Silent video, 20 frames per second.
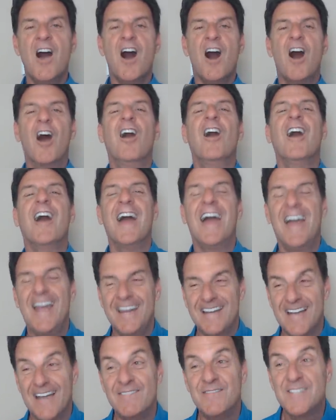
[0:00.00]
All
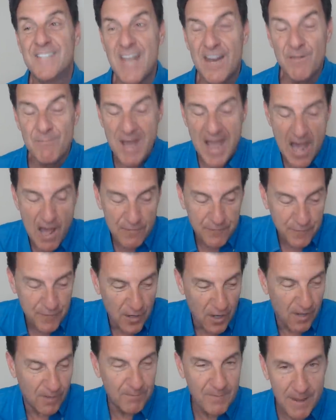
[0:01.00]
right, I've said a
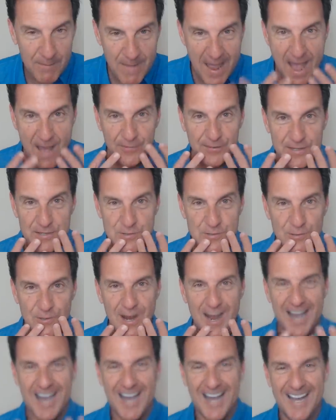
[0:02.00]
mouthful. My mouth is
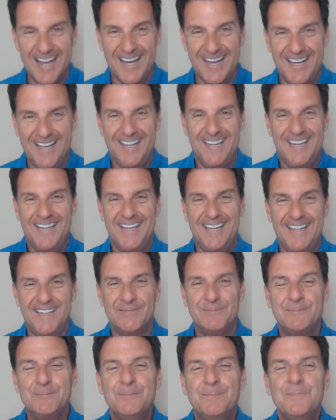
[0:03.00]
dry.
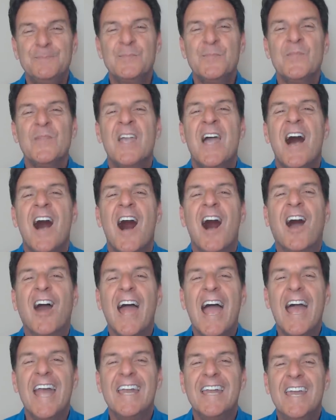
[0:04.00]
All
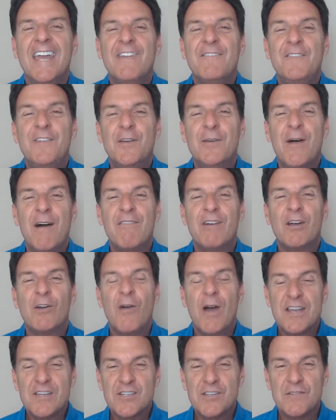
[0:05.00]
right, if you have a
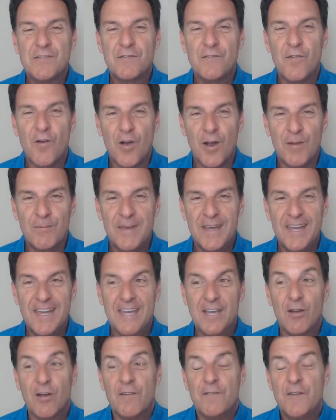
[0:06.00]
question for
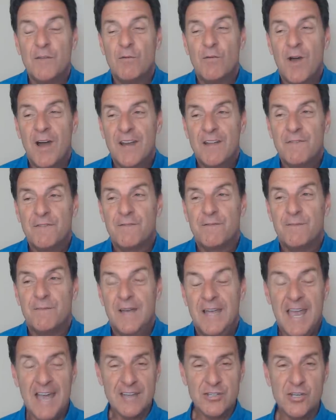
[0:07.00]
me, or if you want to,
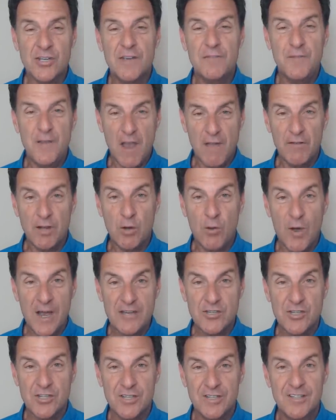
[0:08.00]
actually, if you have a
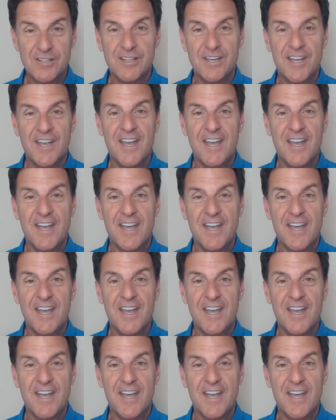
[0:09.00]
question,